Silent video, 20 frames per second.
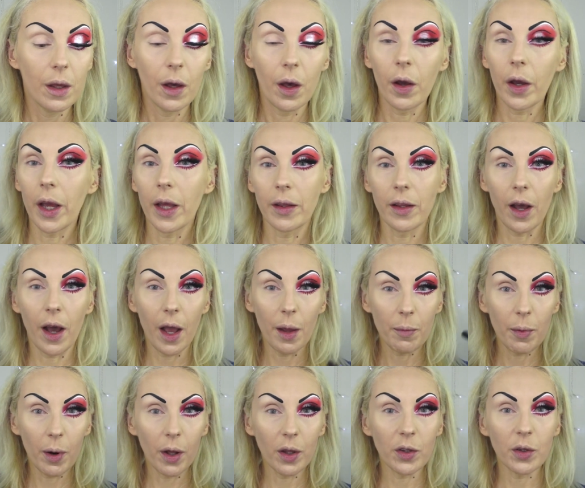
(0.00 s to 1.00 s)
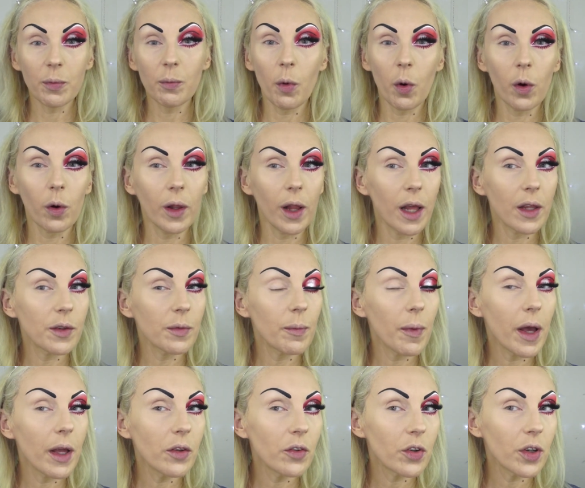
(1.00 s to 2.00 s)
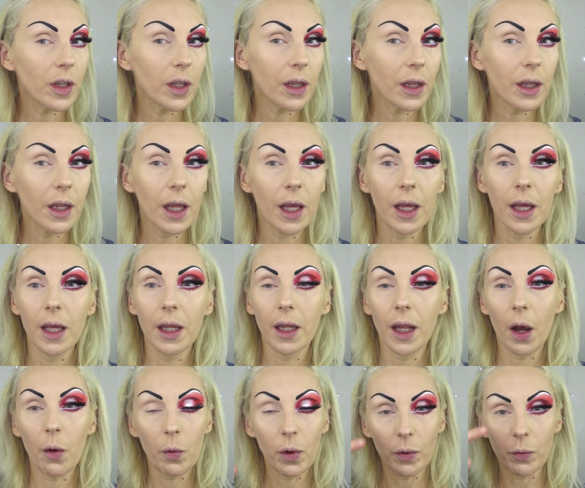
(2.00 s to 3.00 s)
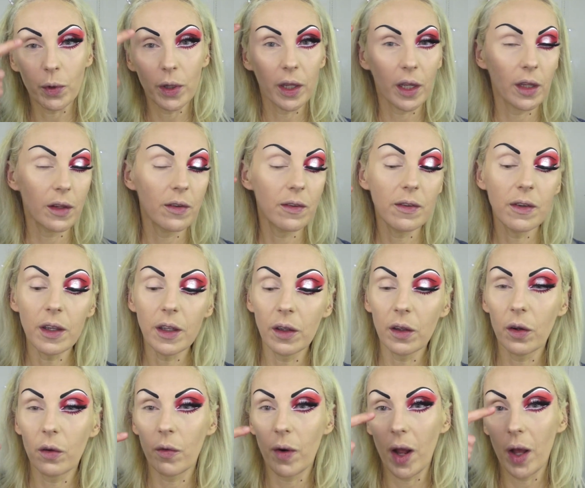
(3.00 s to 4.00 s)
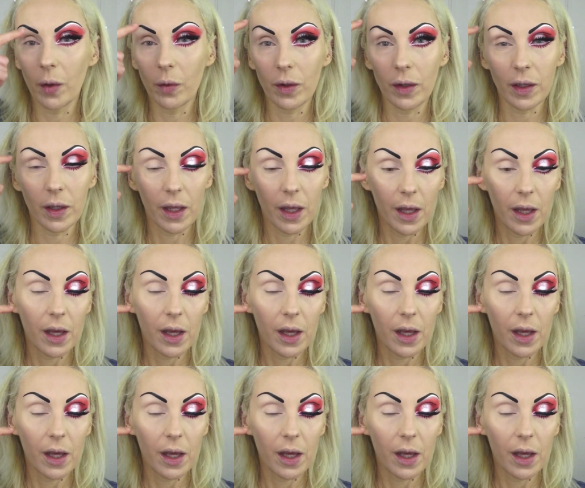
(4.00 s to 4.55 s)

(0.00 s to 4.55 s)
Okay, the eyebrows more or less matching, and I went with the concealer around it,